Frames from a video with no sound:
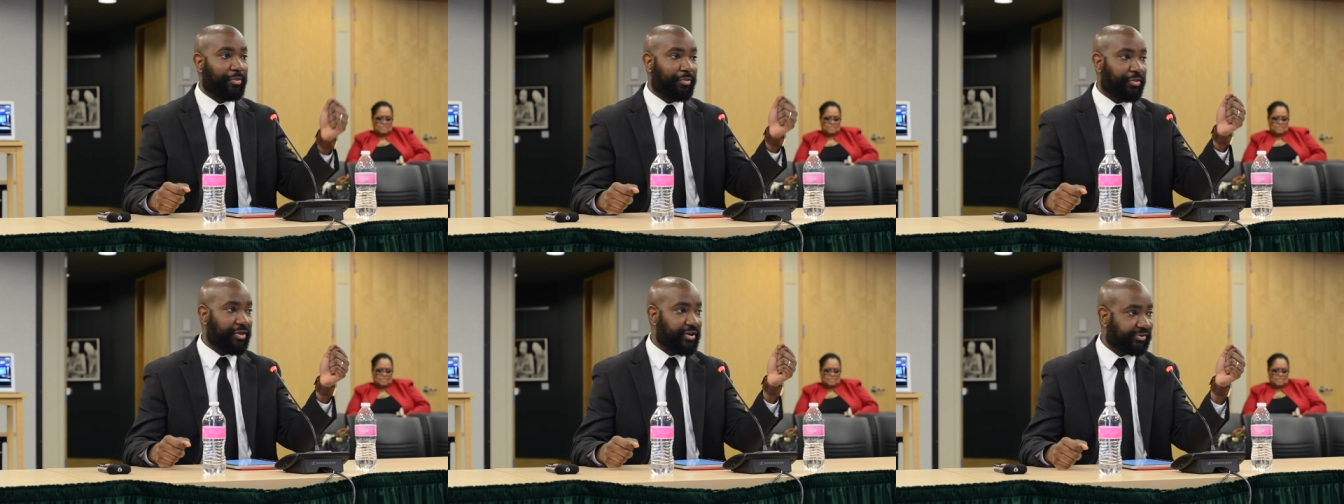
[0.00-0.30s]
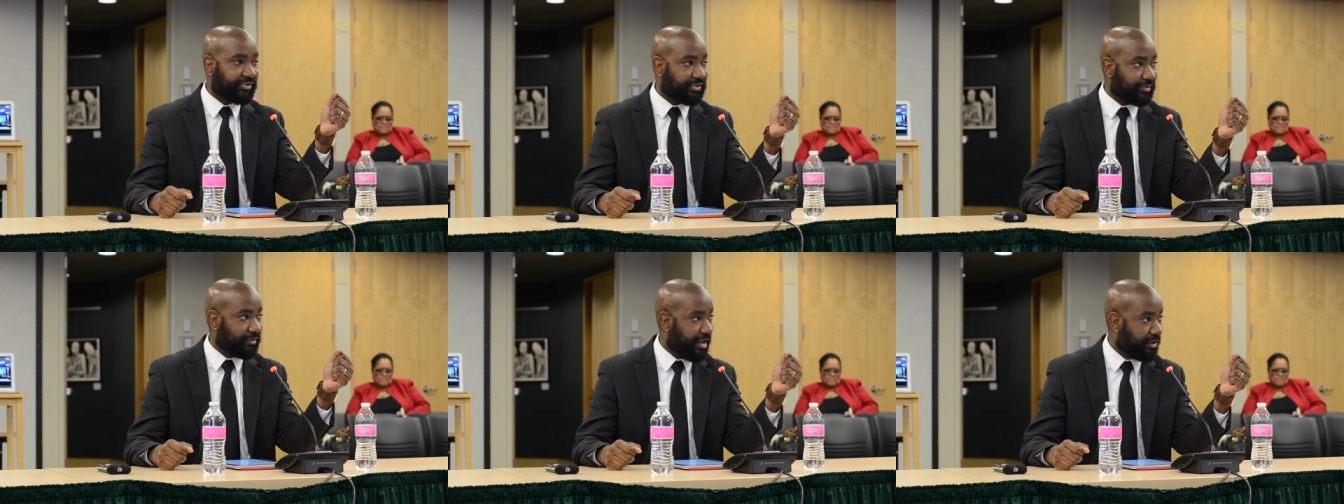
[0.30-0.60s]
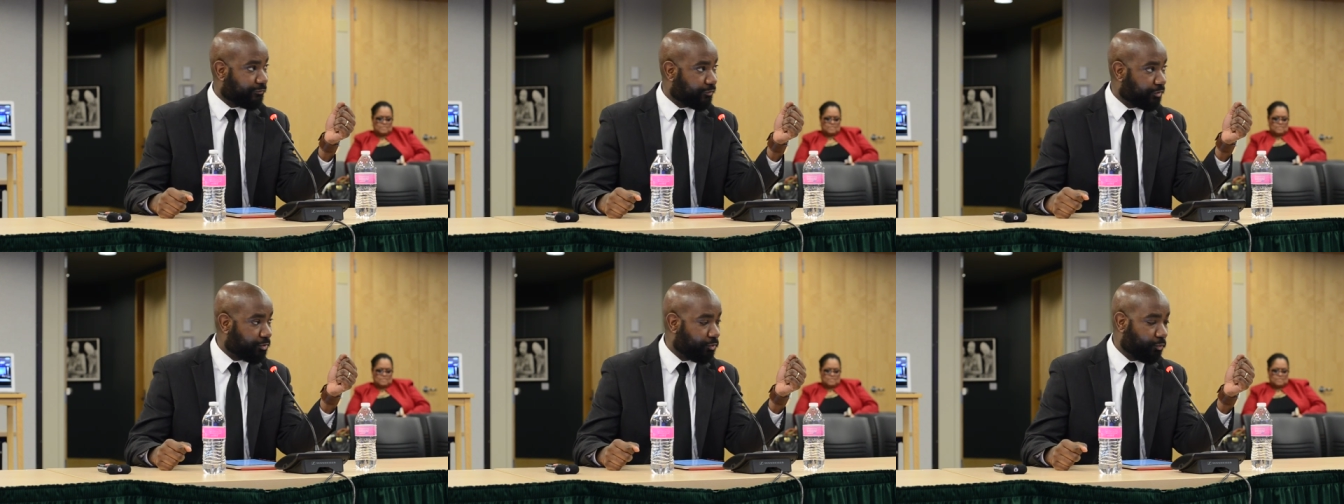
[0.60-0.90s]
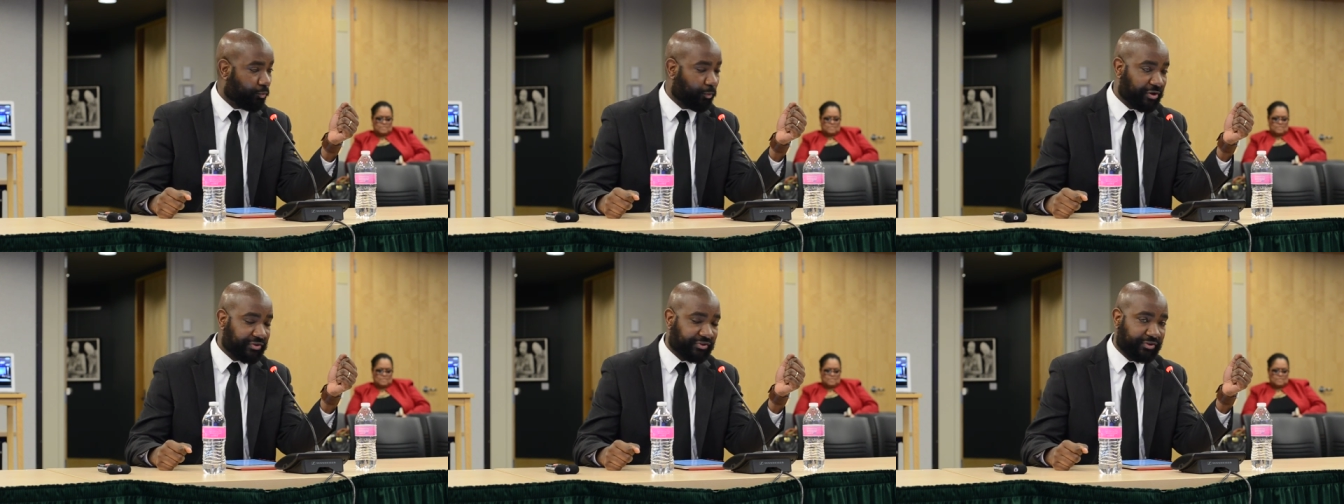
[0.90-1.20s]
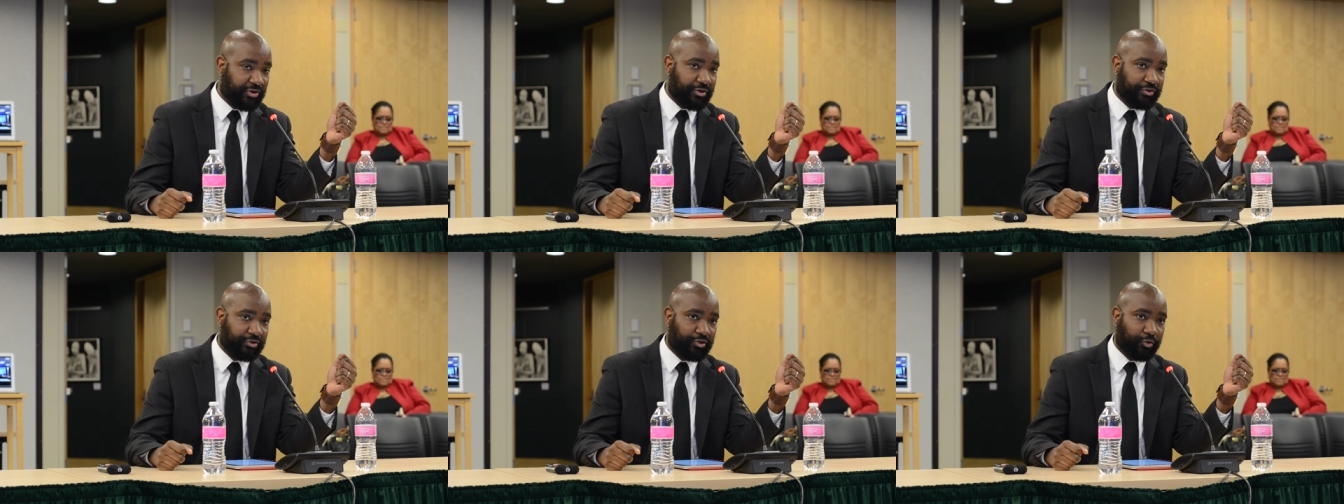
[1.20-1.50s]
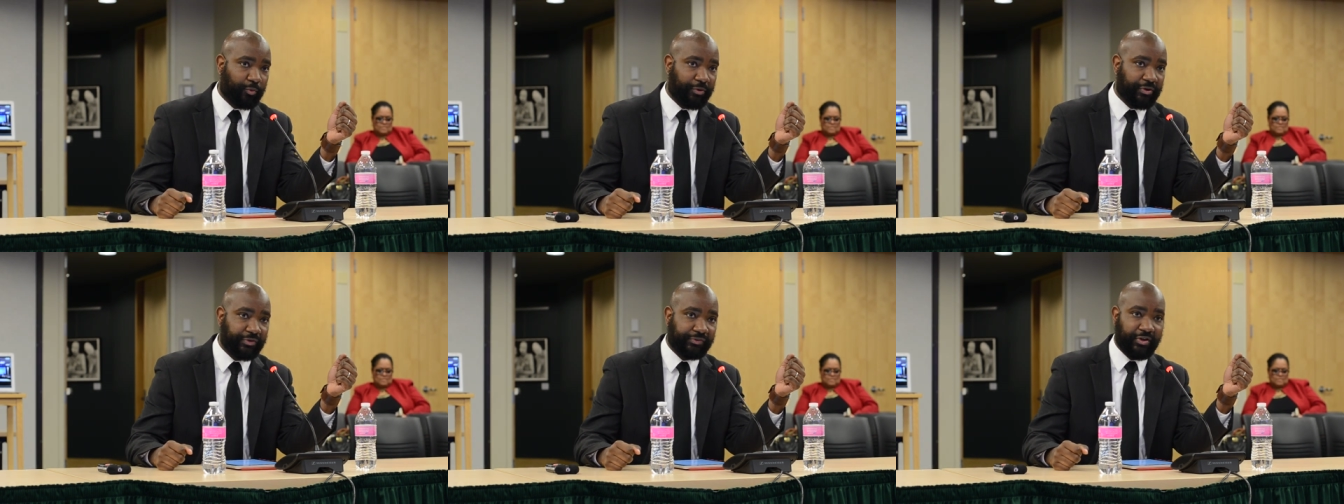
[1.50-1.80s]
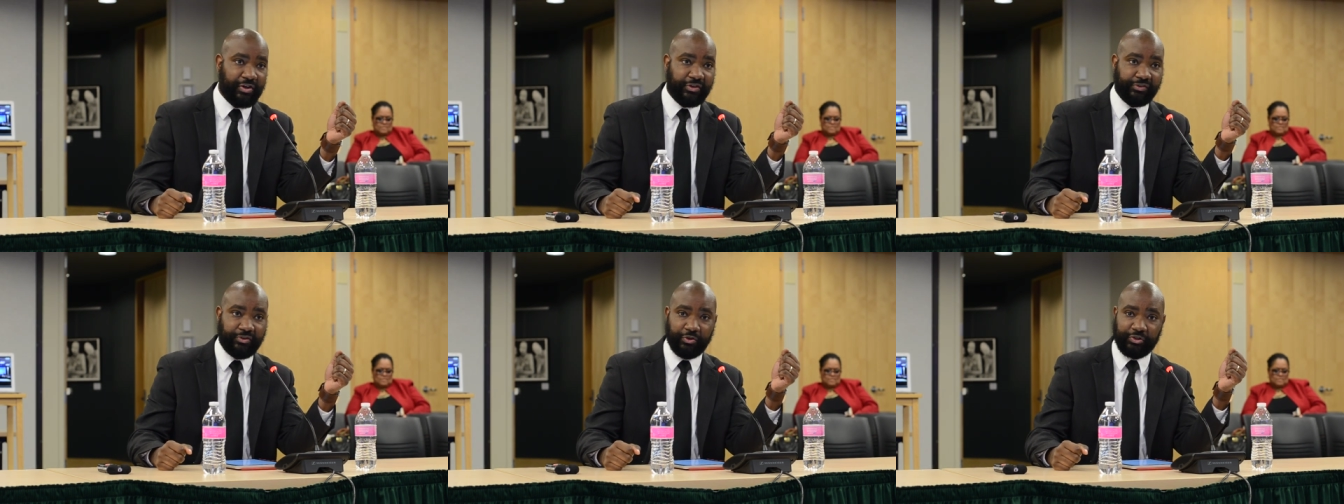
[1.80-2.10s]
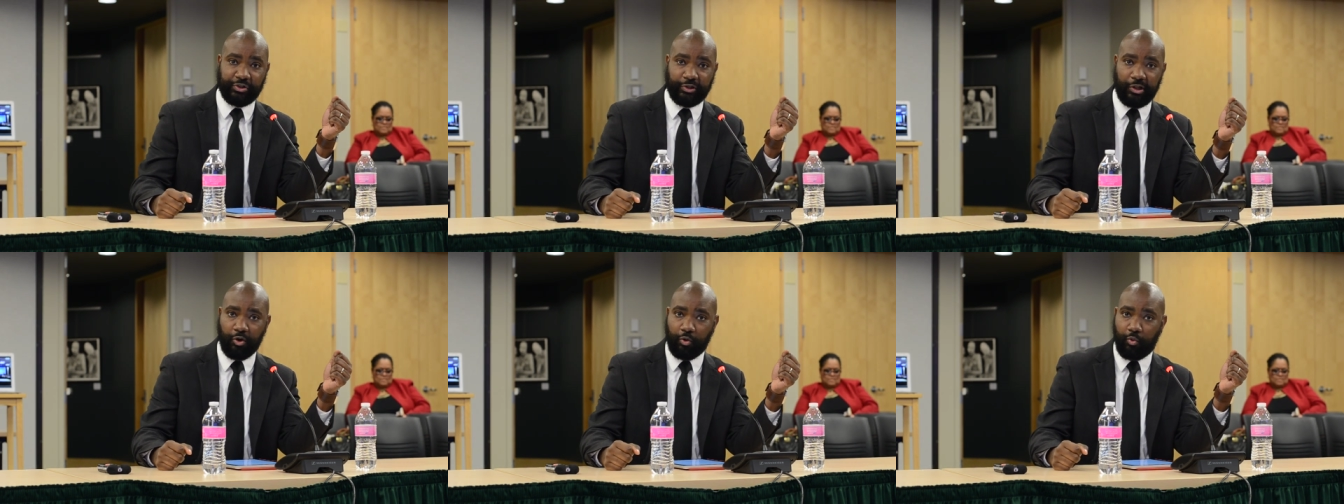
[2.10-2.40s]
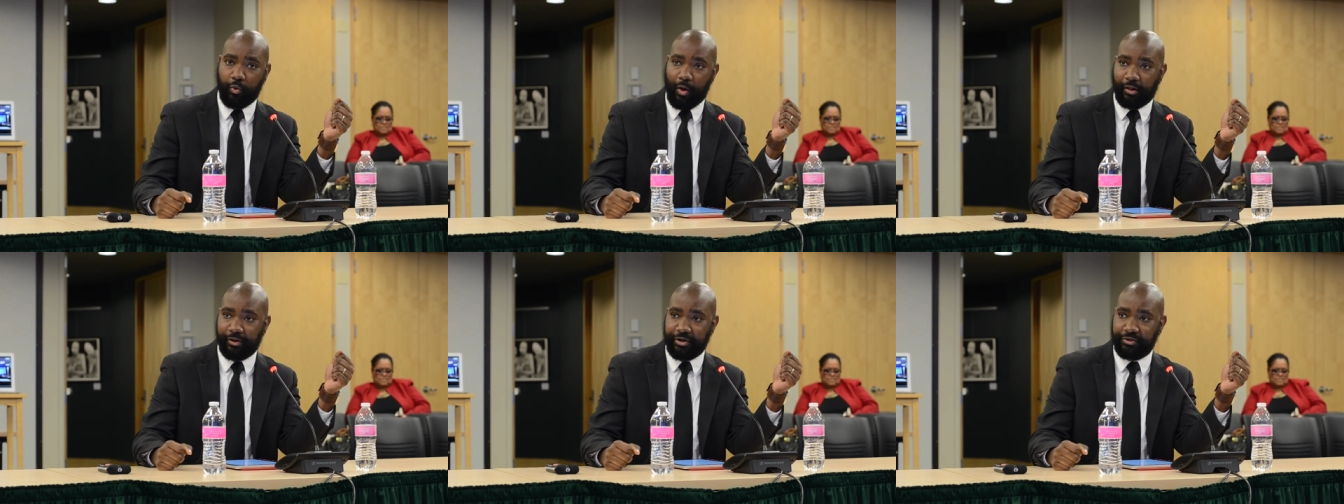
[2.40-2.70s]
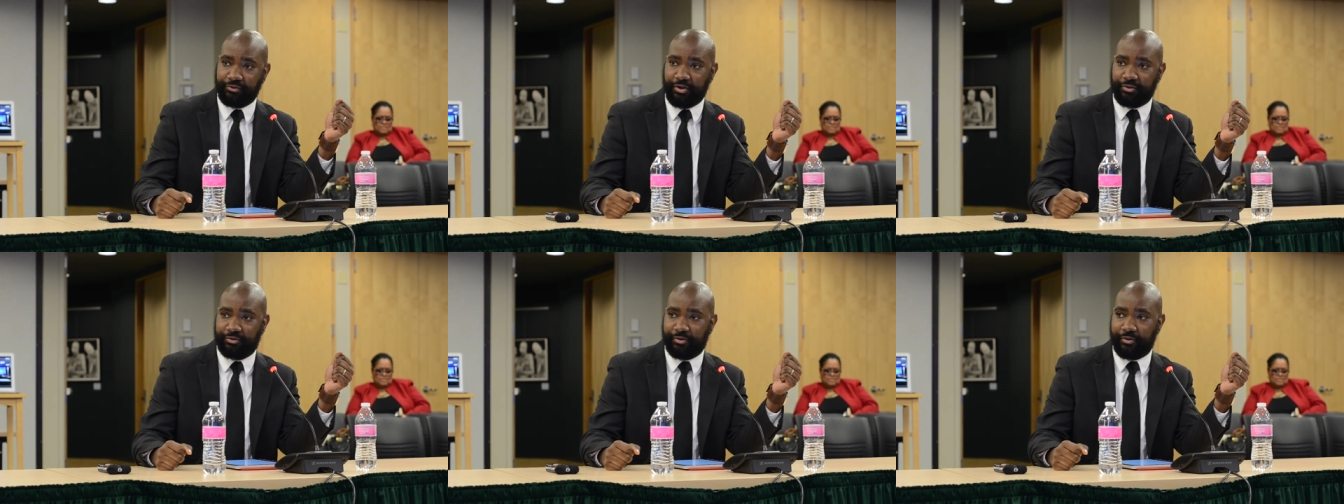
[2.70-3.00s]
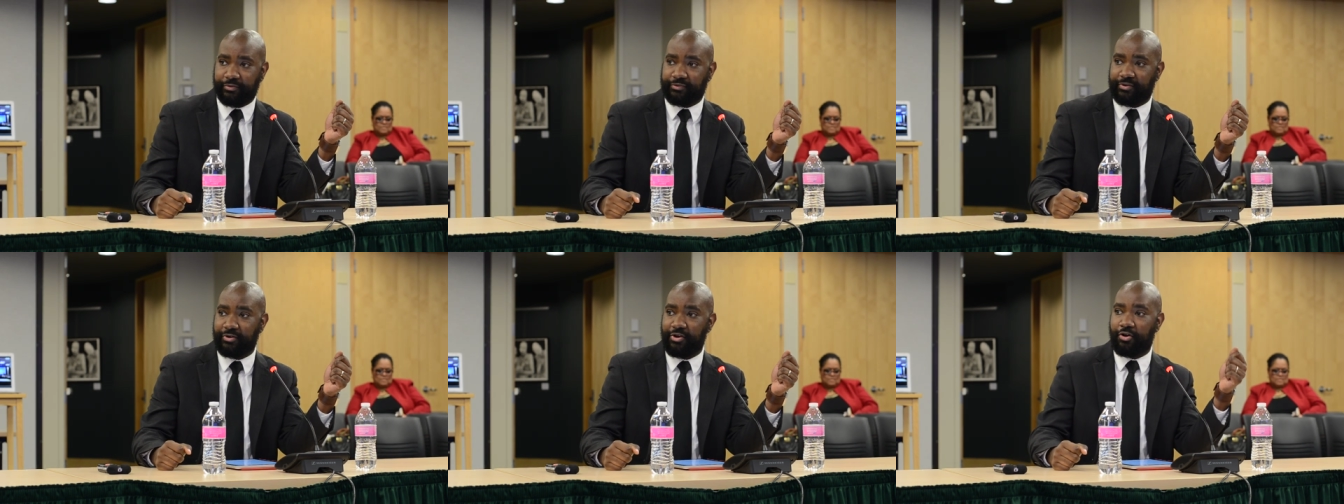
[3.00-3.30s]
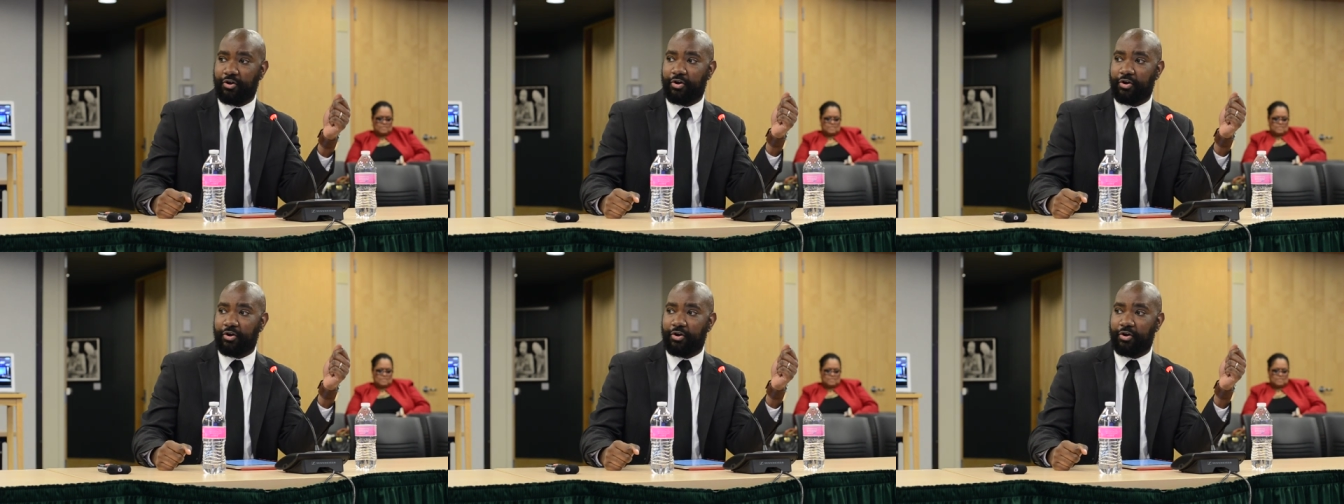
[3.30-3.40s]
This lever, what it's going to do is those low-quality teachers